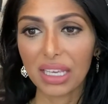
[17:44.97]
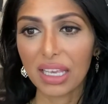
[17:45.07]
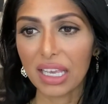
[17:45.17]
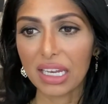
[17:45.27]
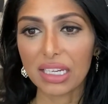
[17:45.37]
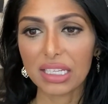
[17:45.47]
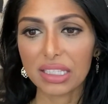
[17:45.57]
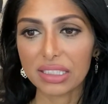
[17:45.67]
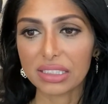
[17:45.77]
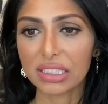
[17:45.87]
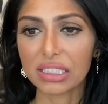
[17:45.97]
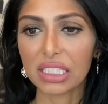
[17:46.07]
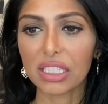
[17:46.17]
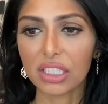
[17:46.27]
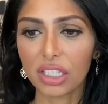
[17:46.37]
And this is,
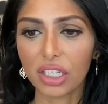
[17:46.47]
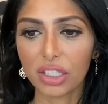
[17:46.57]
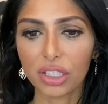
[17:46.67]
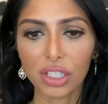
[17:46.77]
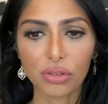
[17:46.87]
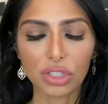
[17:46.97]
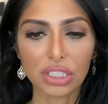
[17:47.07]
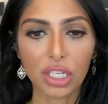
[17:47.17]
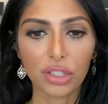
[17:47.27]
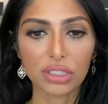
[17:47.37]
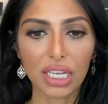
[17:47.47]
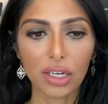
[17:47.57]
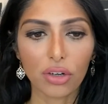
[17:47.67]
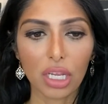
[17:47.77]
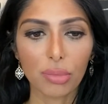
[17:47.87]
just another
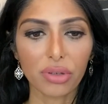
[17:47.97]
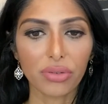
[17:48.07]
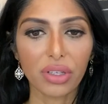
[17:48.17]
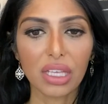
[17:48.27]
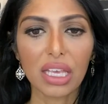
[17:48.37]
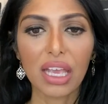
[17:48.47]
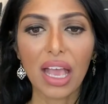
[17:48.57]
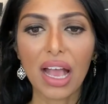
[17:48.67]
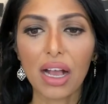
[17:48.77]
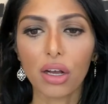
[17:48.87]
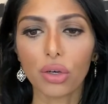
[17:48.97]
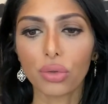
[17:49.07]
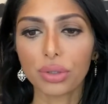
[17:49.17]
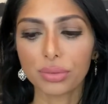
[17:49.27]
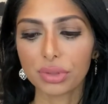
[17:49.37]
diagram of
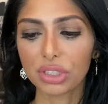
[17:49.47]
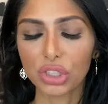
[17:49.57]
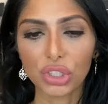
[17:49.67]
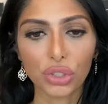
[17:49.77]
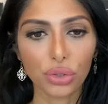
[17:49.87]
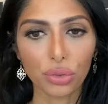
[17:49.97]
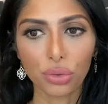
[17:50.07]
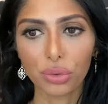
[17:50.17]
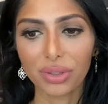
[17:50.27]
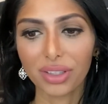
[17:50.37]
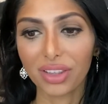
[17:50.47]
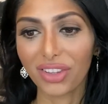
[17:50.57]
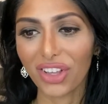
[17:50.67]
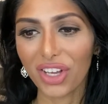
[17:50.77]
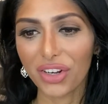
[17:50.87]
how to
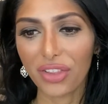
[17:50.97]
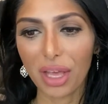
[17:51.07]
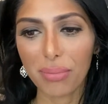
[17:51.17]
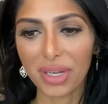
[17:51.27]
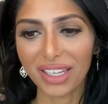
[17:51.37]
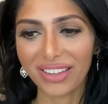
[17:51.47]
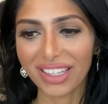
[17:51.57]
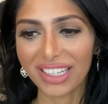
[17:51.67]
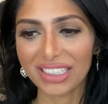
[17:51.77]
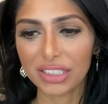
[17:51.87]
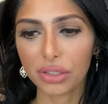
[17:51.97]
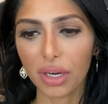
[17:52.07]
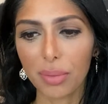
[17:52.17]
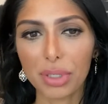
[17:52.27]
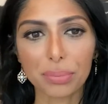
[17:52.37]
launder that money like I
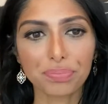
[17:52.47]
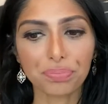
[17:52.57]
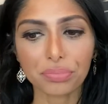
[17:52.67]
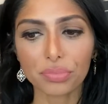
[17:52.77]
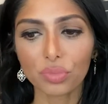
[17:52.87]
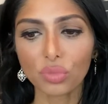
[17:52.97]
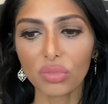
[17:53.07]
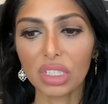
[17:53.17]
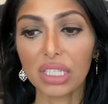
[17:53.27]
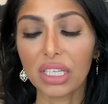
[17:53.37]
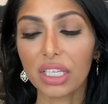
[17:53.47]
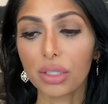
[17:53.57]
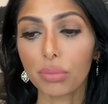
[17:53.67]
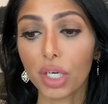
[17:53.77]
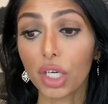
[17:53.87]
described.
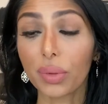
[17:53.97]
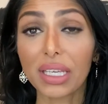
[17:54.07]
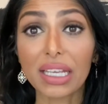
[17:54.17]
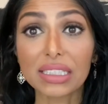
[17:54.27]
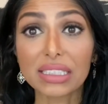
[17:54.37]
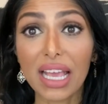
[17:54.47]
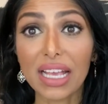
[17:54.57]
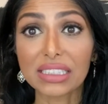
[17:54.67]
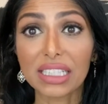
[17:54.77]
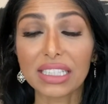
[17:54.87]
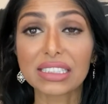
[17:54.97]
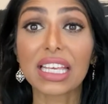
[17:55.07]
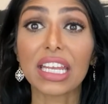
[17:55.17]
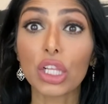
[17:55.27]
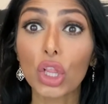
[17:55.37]
Borrow against assets,
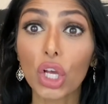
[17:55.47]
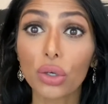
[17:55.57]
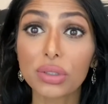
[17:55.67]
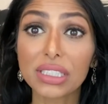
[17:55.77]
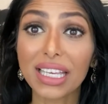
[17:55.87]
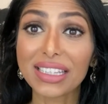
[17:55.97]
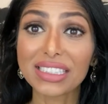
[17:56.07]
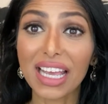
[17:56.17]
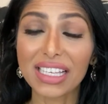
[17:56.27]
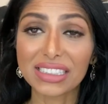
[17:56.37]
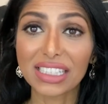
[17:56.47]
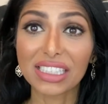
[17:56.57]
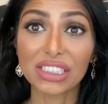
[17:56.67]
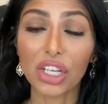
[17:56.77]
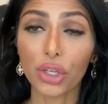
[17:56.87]
getting loans against assets,
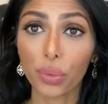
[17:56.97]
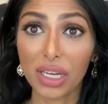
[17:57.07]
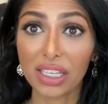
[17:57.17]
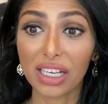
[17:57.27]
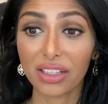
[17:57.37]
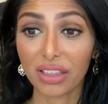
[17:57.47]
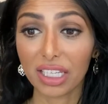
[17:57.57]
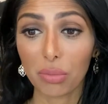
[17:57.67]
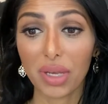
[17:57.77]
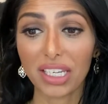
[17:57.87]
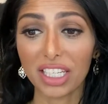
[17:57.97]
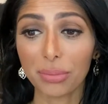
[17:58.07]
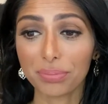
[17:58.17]
it's another way to get clean money.